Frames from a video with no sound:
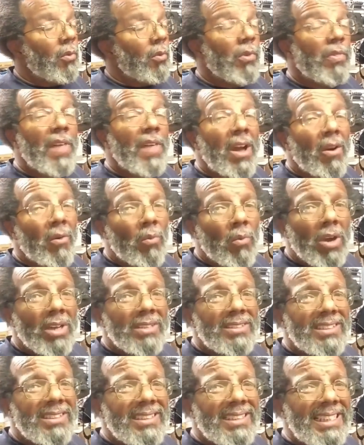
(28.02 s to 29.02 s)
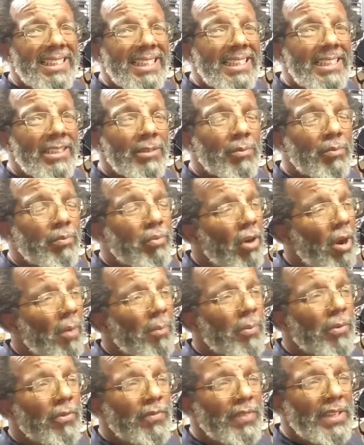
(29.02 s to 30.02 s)
without watching the
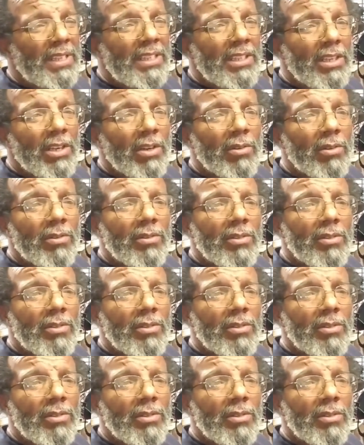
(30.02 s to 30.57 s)
proper video.